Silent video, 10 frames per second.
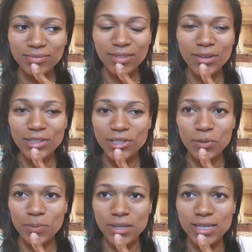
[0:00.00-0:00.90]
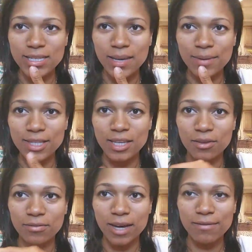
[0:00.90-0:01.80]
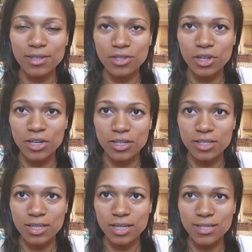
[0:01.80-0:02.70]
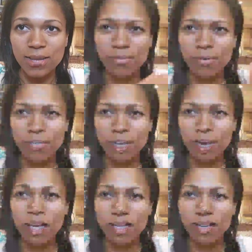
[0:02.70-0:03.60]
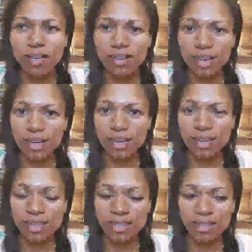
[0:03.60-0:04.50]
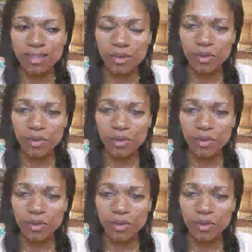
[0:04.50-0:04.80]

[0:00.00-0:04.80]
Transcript: that was just super easy. I met the other 5 interns. Some were not in the